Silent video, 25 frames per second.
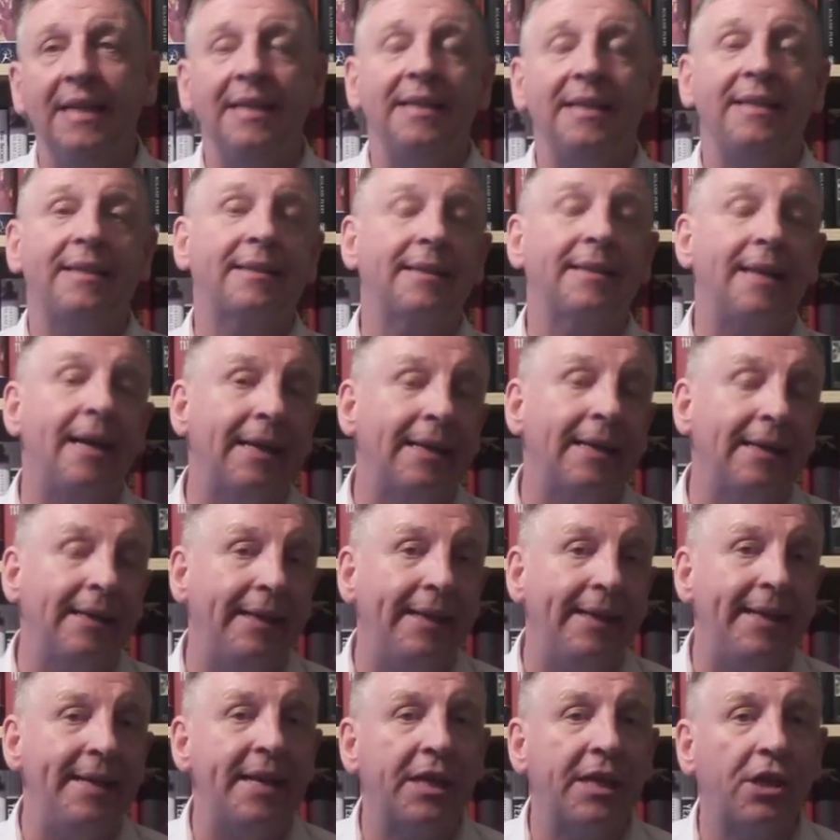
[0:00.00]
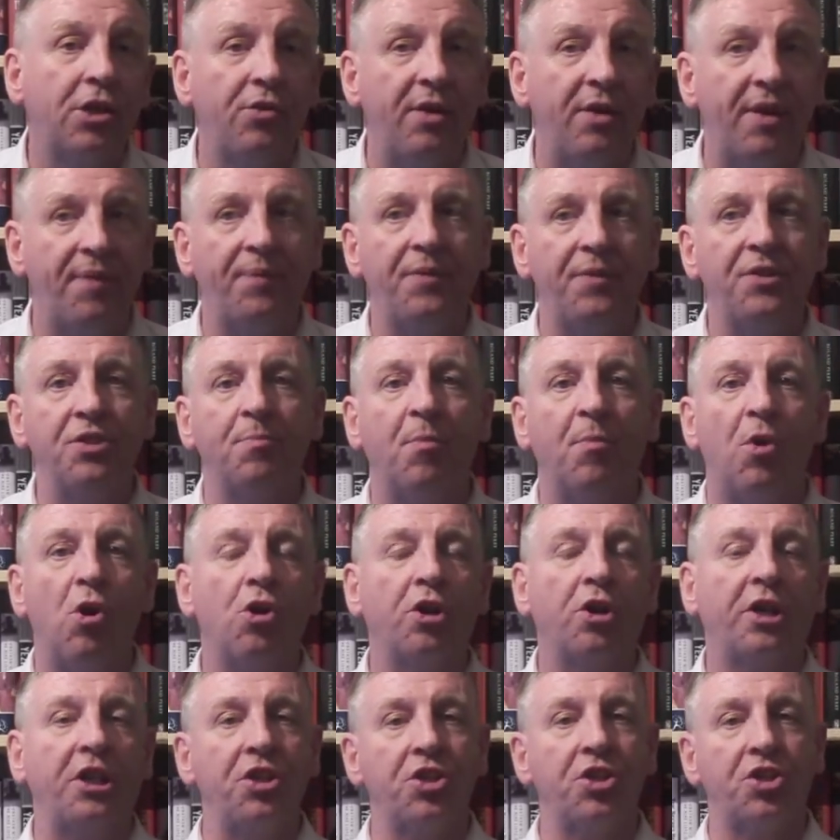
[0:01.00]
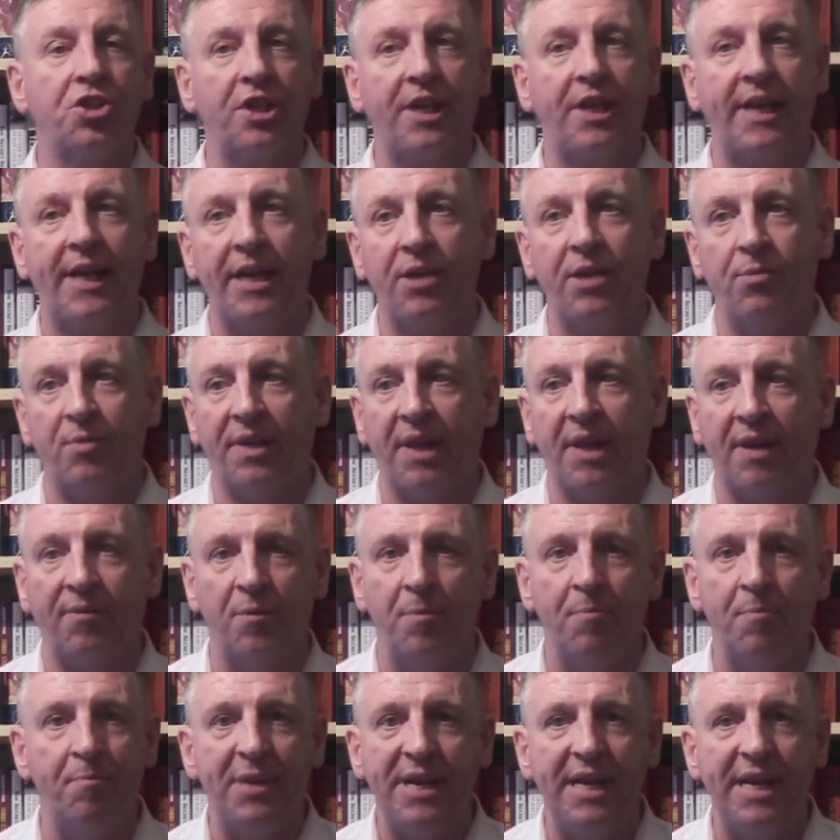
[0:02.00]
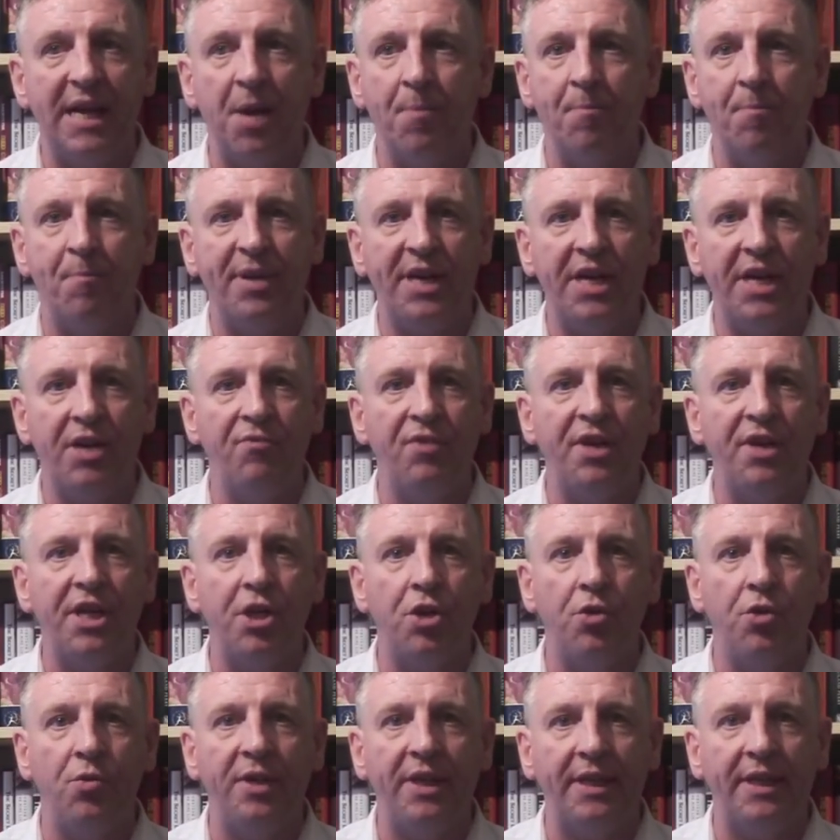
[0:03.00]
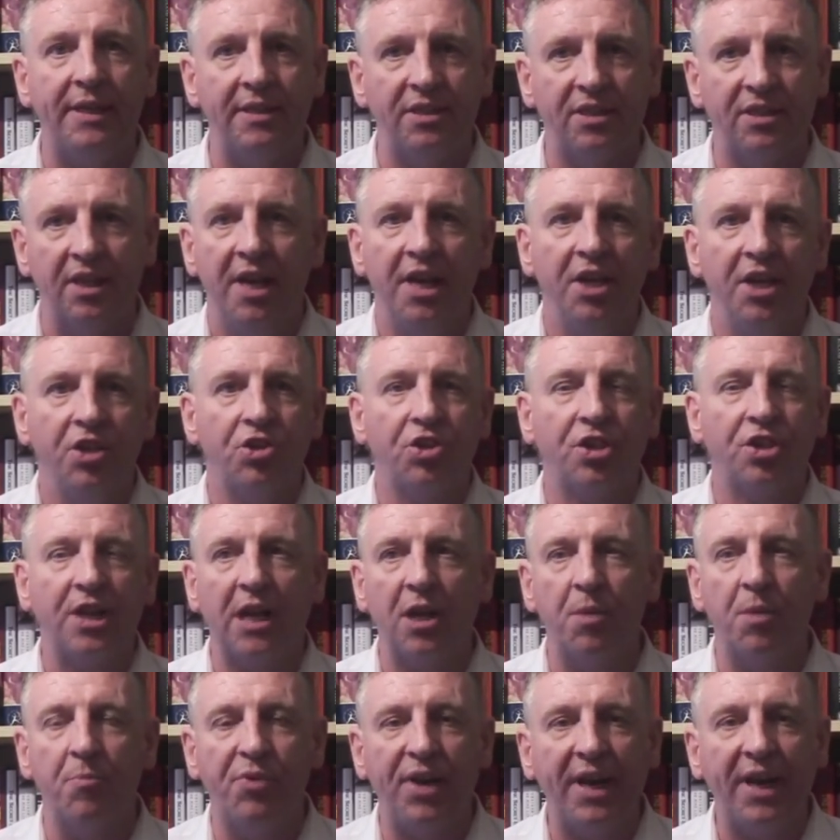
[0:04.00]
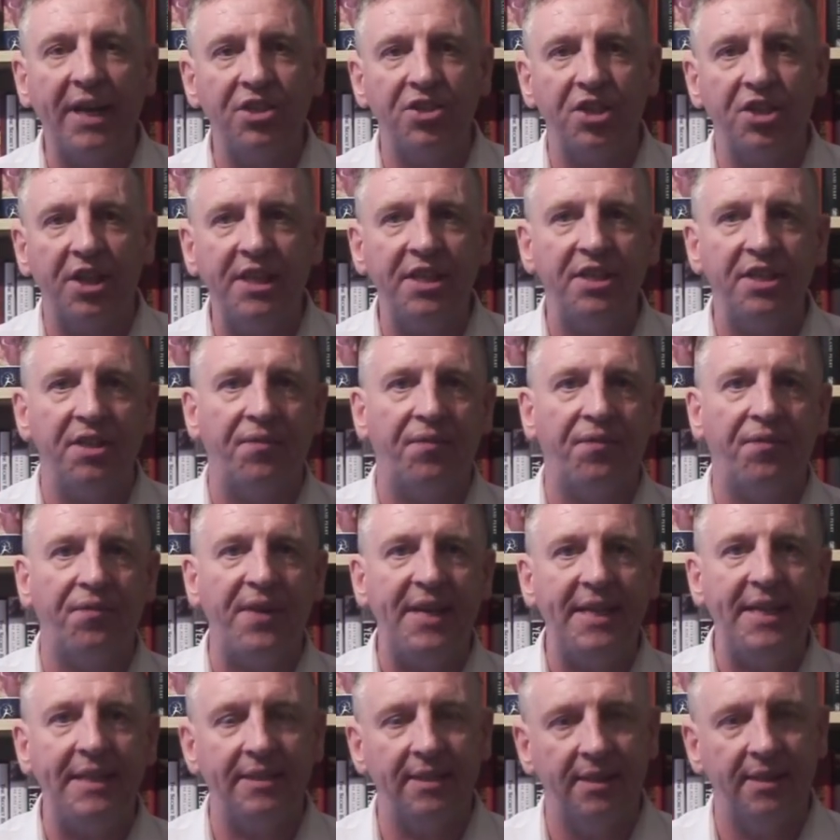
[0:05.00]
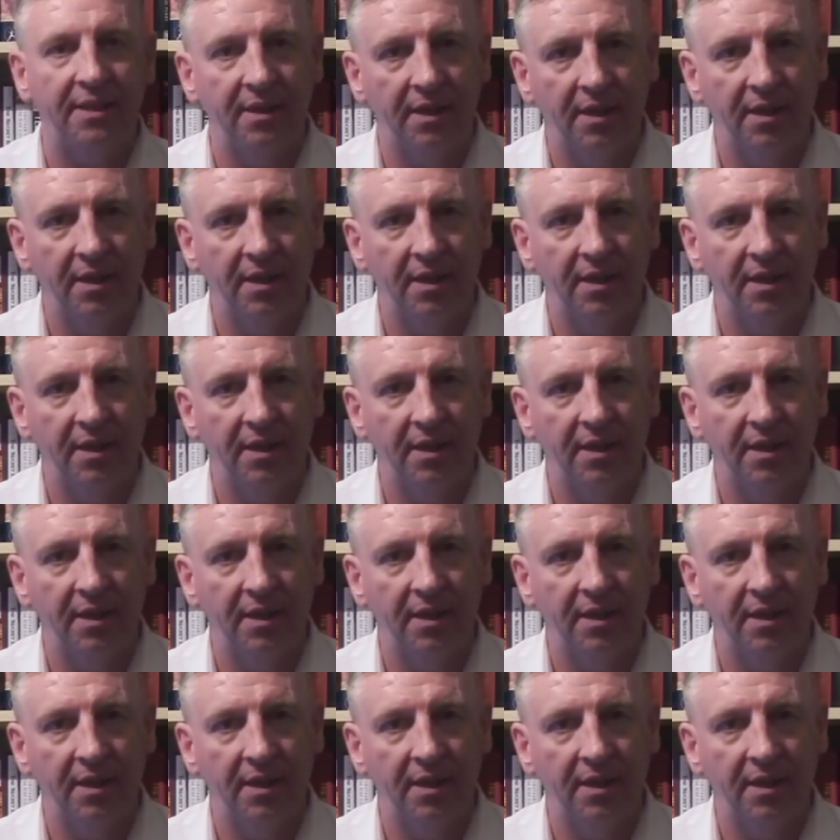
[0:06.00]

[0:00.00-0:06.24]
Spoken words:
Sadly, Nick Griffin's more concerned with having BNP reunions, celebrating defeat.